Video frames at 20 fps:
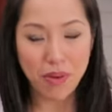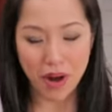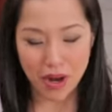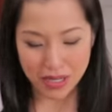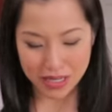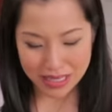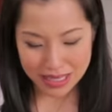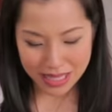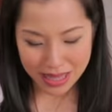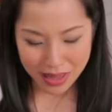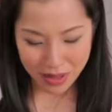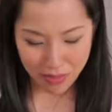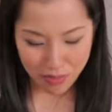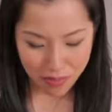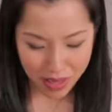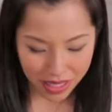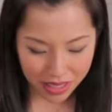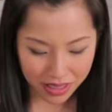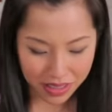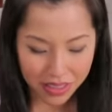part is in the
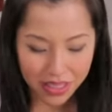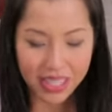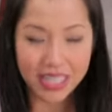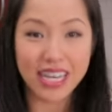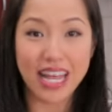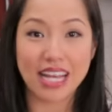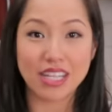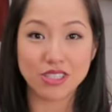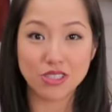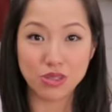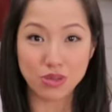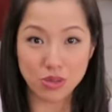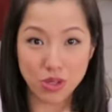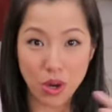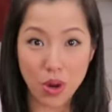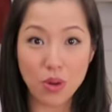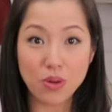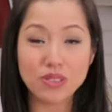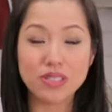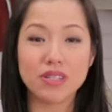middle, and as you
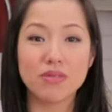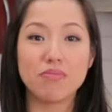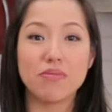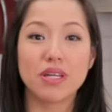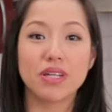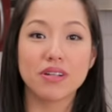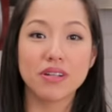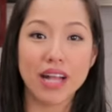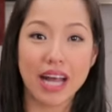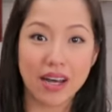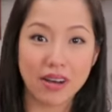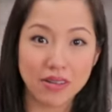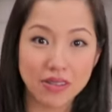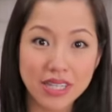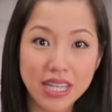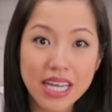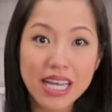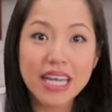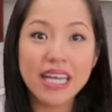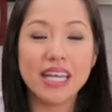coax the middle out,
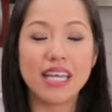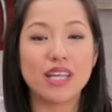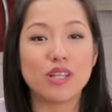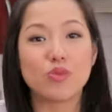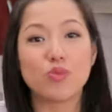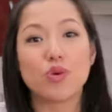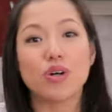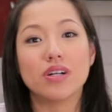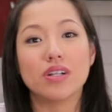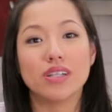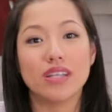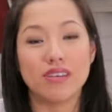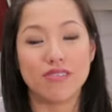it will